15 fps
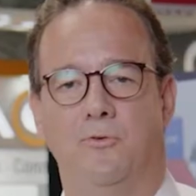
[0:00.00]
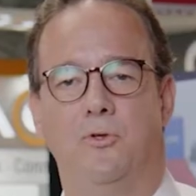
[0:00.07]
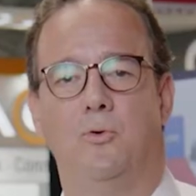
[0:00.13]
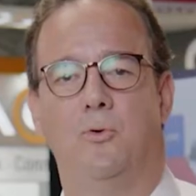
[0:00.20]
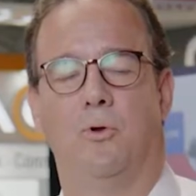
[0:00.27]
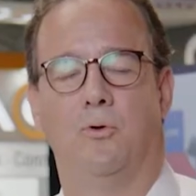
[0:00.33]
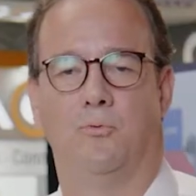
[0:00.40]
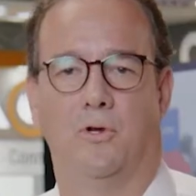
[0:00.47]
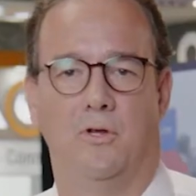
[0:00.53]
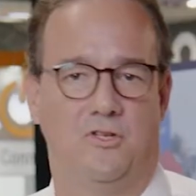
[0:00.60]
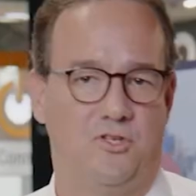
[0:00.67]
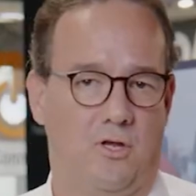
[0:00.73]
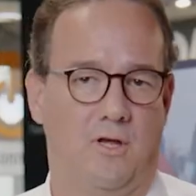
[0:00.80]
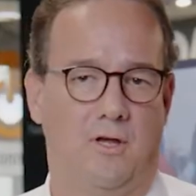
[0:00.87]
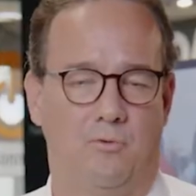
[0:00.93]
do
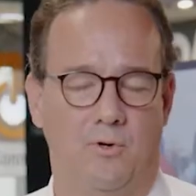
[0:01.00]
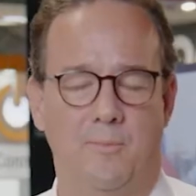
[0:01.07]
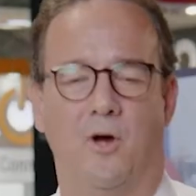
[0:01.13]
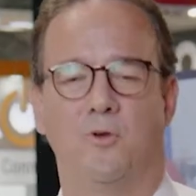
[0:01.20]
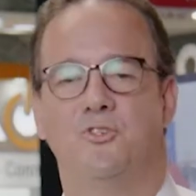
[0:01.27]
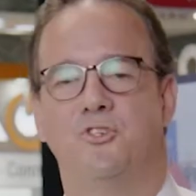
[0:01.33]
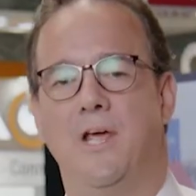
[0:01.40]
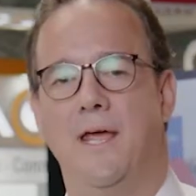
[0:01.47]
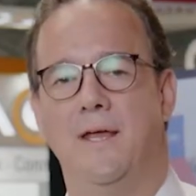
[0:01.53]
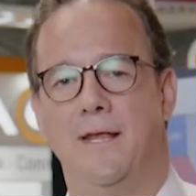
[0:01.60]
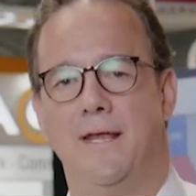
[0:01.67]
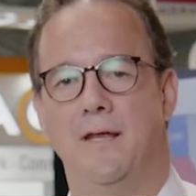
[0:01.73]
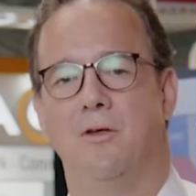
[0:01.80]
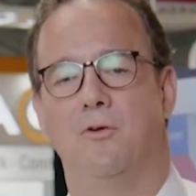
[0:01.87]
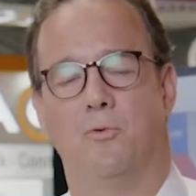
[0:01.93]
remote
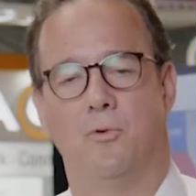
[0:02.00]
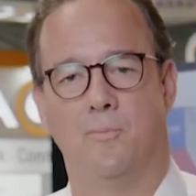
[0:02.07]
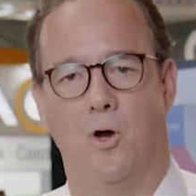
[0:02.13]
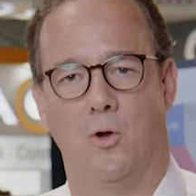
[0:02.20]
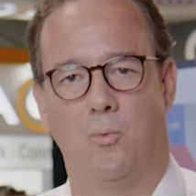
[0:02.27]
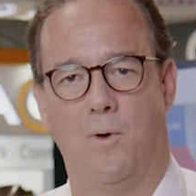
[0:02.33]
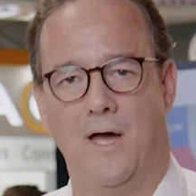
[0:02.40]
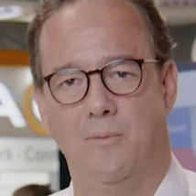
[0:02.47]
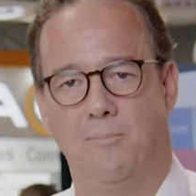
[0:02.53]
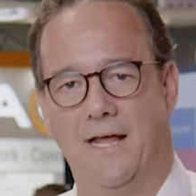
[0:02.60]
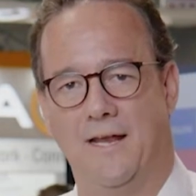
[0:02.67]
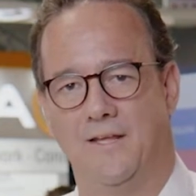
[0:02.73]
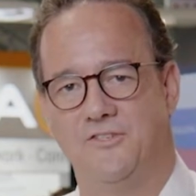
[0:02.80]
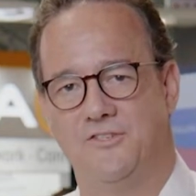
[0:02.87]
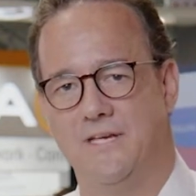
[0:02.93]
shading, remote white
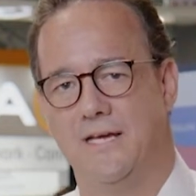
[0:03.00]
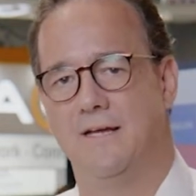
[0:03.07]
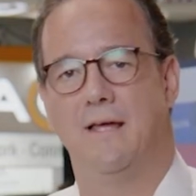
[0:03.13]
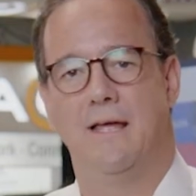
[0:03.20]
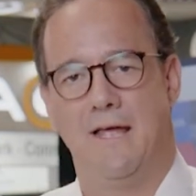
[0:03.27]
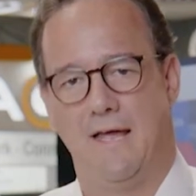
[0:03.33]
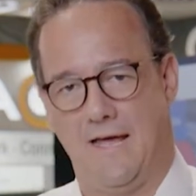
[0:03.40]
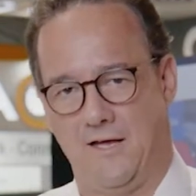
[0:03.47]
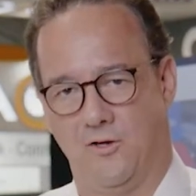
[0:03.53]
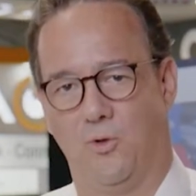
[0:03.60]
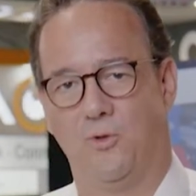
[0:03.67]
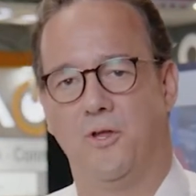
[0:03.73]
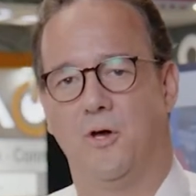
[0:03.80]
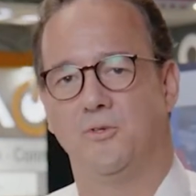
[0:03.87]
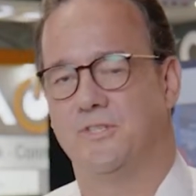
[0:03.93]
balancing, and
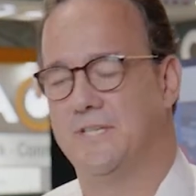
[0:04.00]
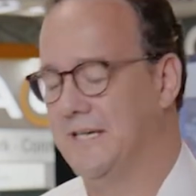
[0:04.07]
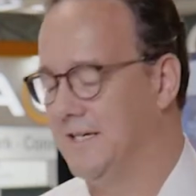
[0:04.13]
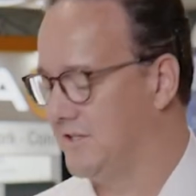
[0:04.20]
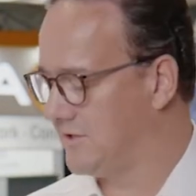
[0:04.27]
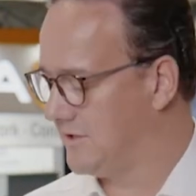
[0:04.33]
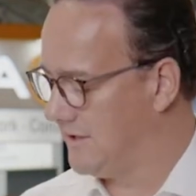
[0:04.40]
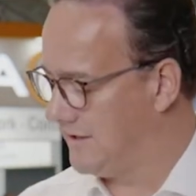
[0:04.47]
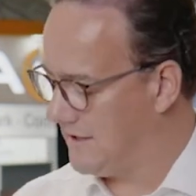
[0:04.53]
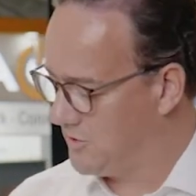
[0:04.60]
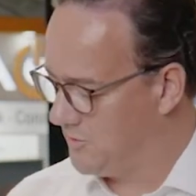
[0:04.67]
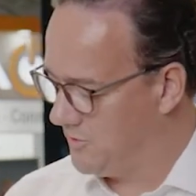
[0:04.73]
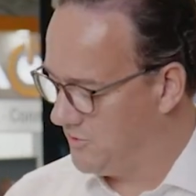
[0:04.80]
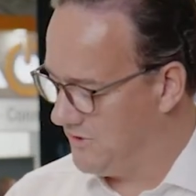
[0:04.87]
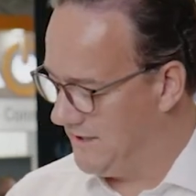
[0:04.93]
all those things that
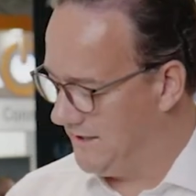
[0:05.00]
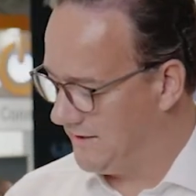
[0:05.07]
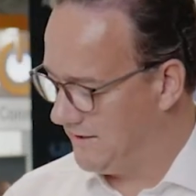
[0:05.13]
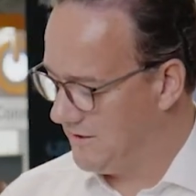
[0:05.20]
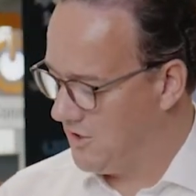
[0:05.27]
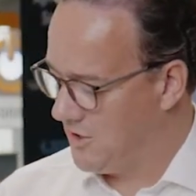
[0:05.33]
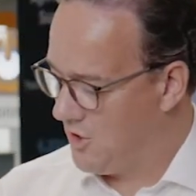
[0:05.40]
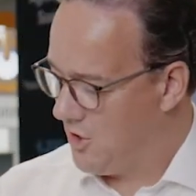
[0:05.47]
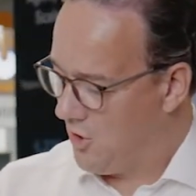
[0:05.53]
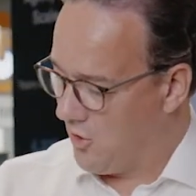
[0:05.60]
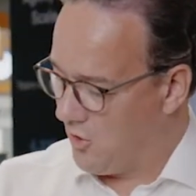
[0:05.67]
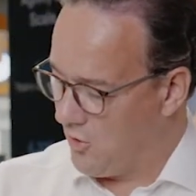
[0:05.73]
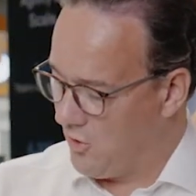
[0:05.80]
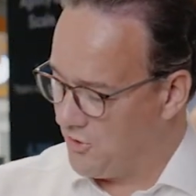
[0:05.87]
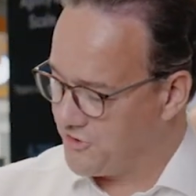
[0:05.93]
you would need.
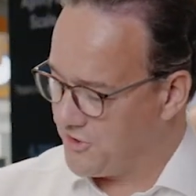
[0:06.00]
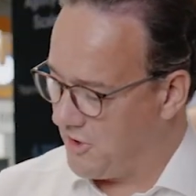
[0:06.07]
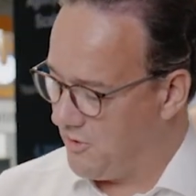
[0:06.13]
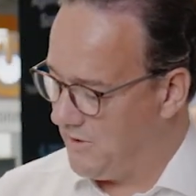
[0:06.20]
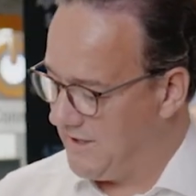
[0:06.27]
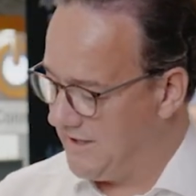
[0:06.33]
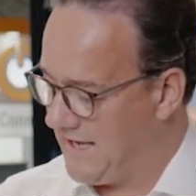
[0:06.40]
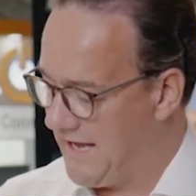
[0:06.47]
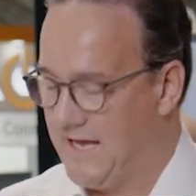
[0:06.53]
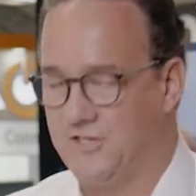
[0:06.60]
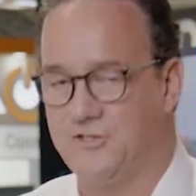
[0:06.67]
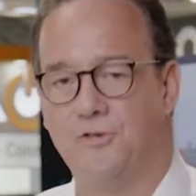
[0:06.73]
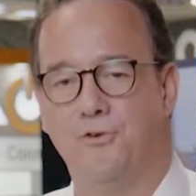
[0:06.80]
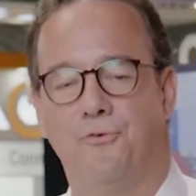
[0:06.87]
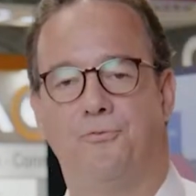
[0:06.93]
Also, it
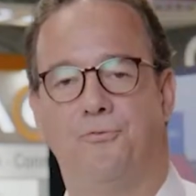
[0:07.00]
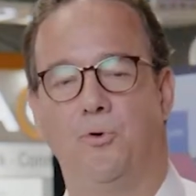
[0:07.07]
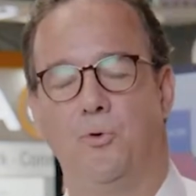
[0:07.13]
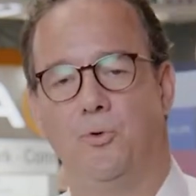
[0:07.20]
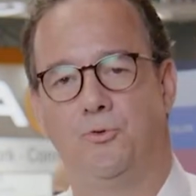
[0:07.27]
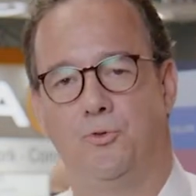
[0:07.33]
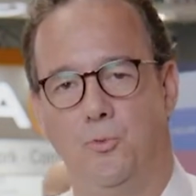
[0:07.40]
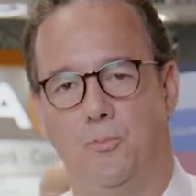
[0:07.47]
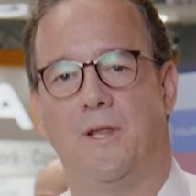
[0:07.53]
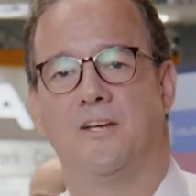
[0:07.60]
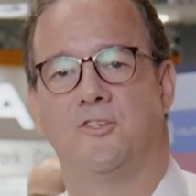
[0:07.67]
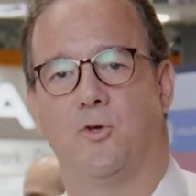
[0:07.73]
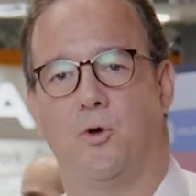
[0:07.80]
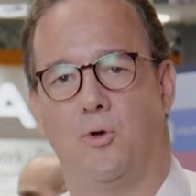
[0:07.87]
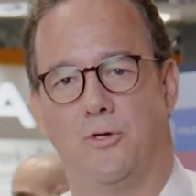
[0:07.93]
has full
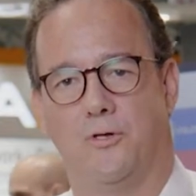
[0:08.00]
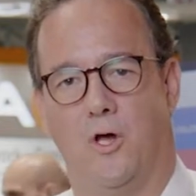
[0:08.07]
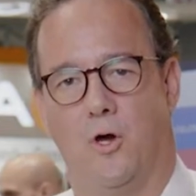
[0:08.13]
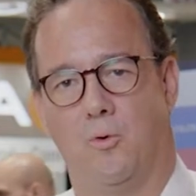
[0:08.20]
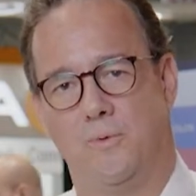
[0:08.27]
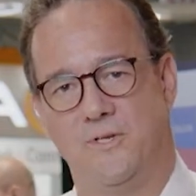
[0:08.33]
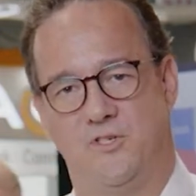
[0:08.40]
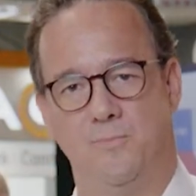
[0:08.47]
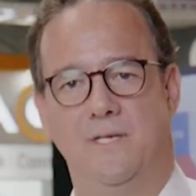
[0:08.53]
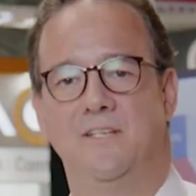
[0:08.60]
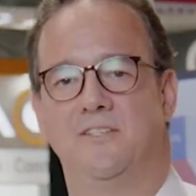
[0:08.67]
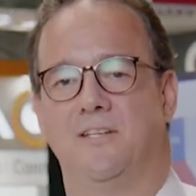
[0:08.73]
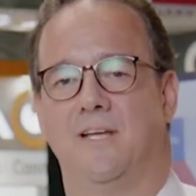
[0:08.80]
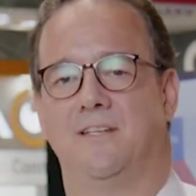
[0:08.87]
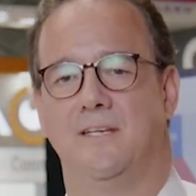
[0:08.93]
duplex audio, which
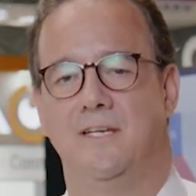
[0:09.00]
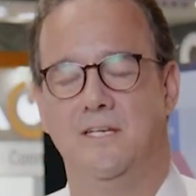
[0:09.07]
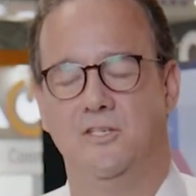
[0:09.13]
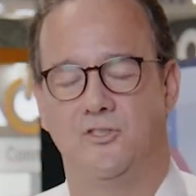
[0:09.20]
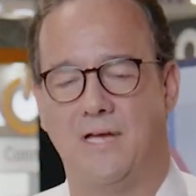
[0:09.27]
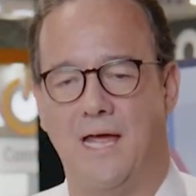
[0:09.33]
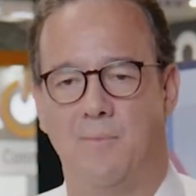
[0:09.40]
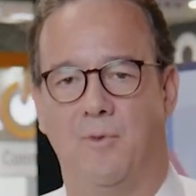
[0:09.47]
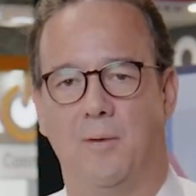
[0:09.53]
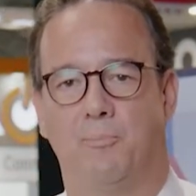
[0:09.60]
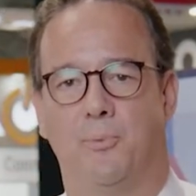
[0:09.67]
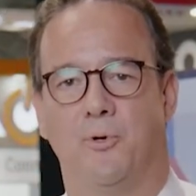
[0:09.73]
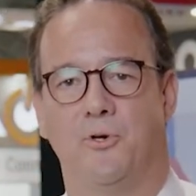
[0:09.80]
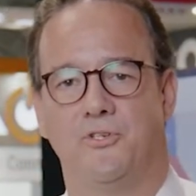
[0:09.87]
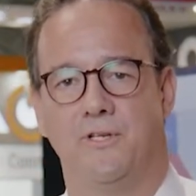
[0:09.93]
means that each camera
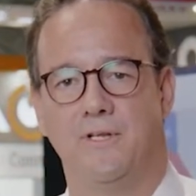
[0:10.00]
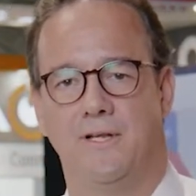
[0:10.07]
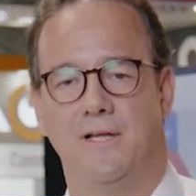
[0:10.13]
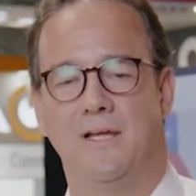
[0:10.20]
person